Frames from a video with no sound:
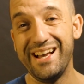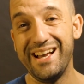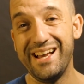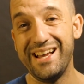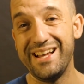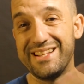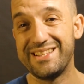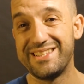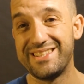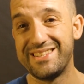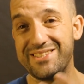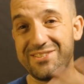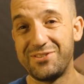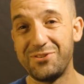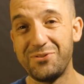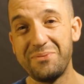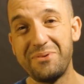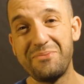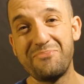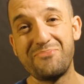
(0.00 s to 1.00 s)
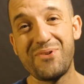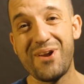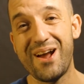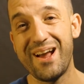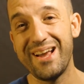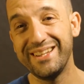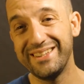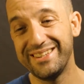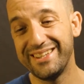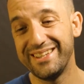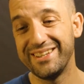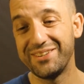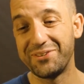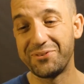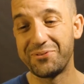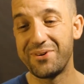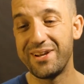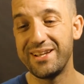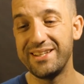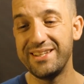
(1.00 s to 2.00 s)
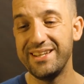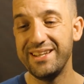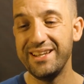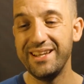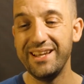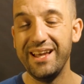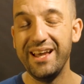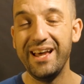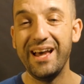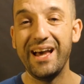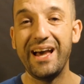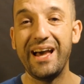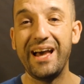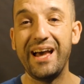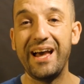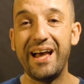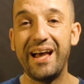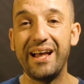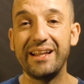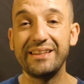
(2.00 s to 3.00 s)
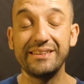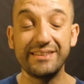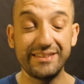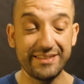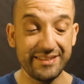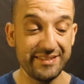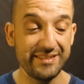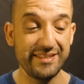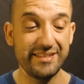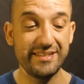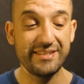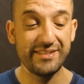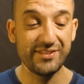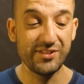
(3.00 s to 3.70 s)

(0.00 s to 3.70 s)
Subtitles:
It's super bright already, and this is